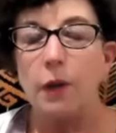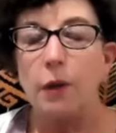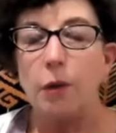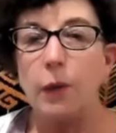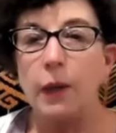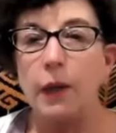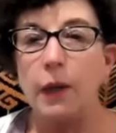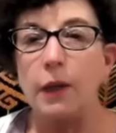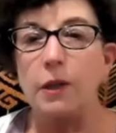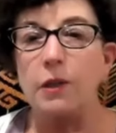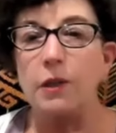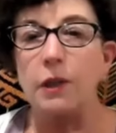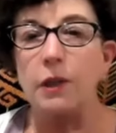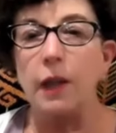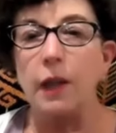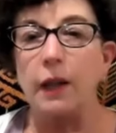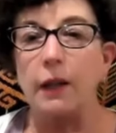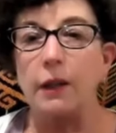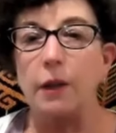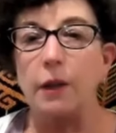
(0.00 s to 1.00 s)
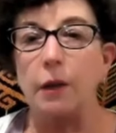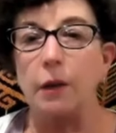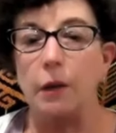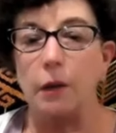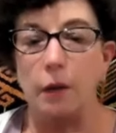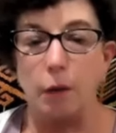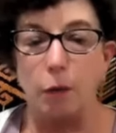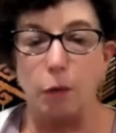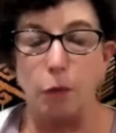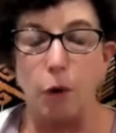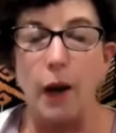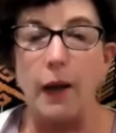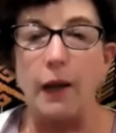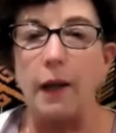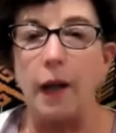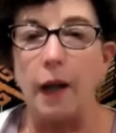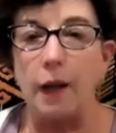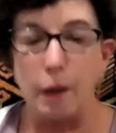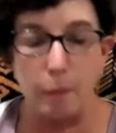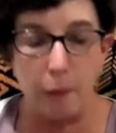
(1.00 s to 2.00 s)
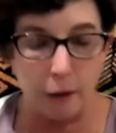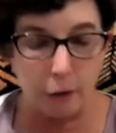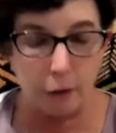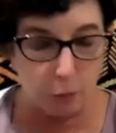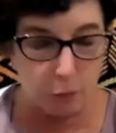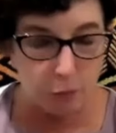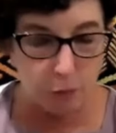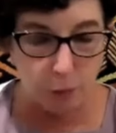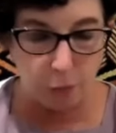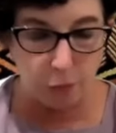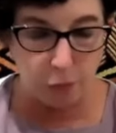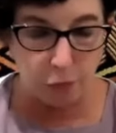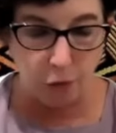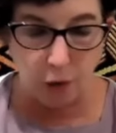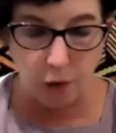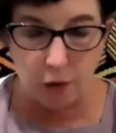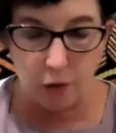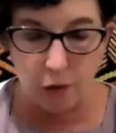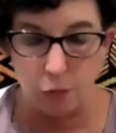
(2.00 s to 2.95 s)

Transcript: we can select the right kind of microbes up front